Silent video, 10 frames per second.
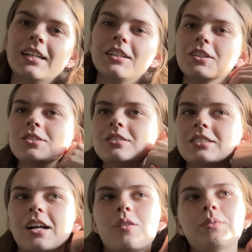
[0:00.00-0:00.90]
Also
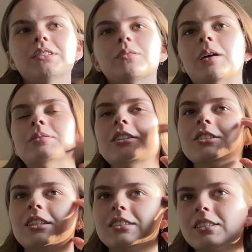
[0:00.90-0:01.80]
doesn't help that sometimes I just
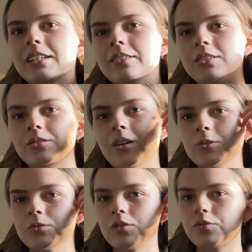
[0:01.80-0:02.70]
like sit down and do
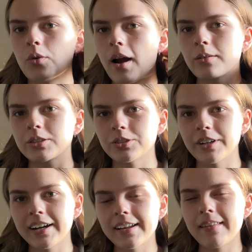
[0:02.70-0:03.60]
notes for four hours
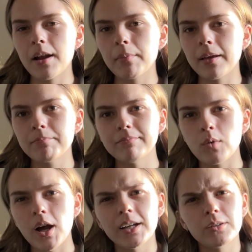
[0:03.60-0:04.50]
straight and then I'm like, hmm,
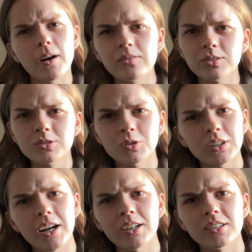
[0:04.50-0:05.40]
why do I feel so
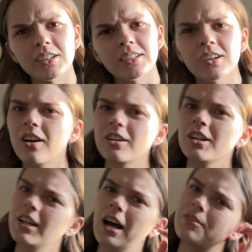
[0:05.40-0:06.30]
tired and not
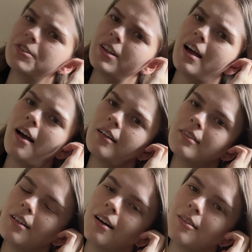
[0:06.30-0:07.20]
good after that?
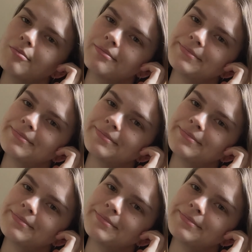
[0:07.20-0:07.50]
Um,